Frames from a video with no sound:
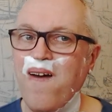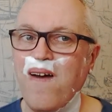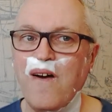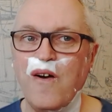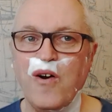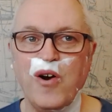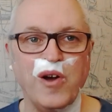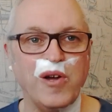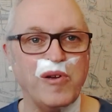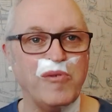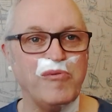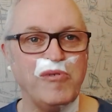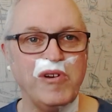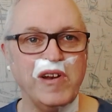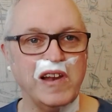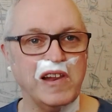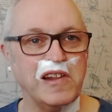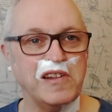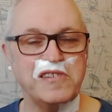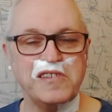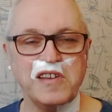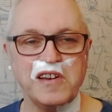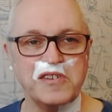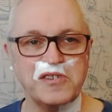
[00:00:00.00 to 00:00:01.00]
Oh, it
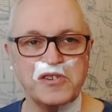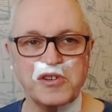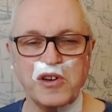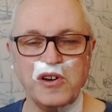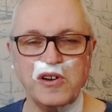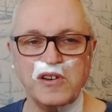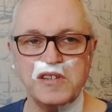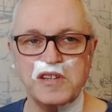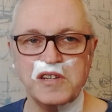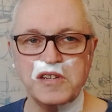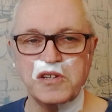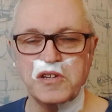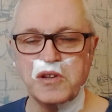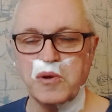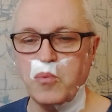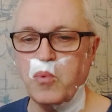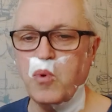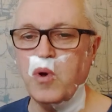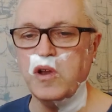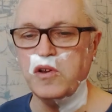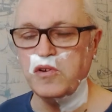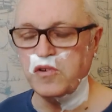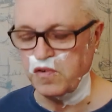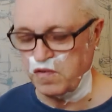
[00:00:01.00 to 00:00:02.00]
really does, guys. It's a
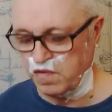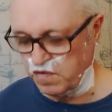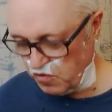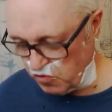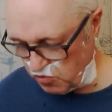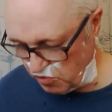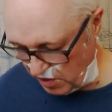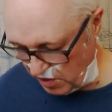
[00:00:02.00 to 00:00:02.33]
wonderful